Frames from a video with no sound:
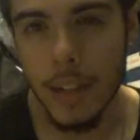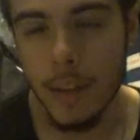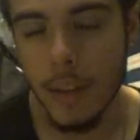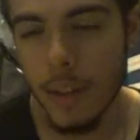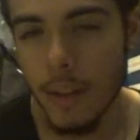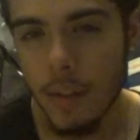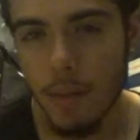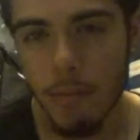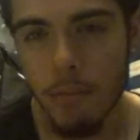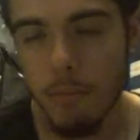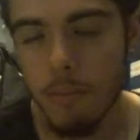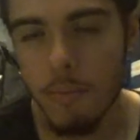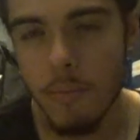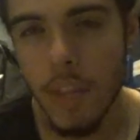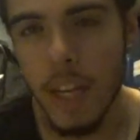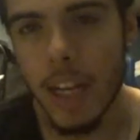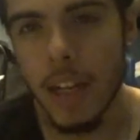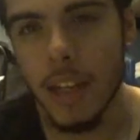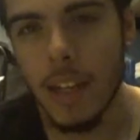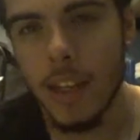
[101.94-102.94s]
or
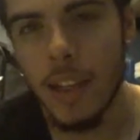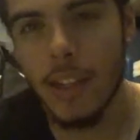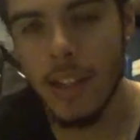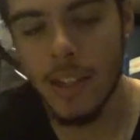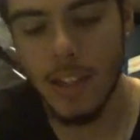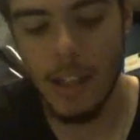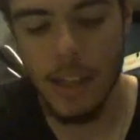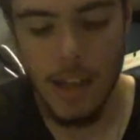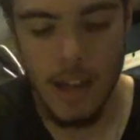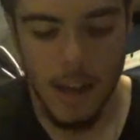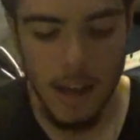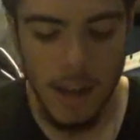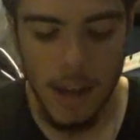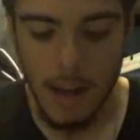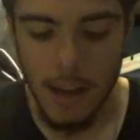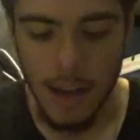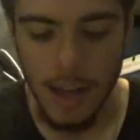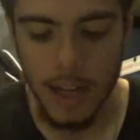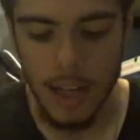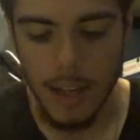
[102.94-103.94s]

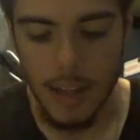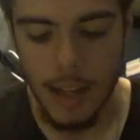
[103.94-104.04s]
any of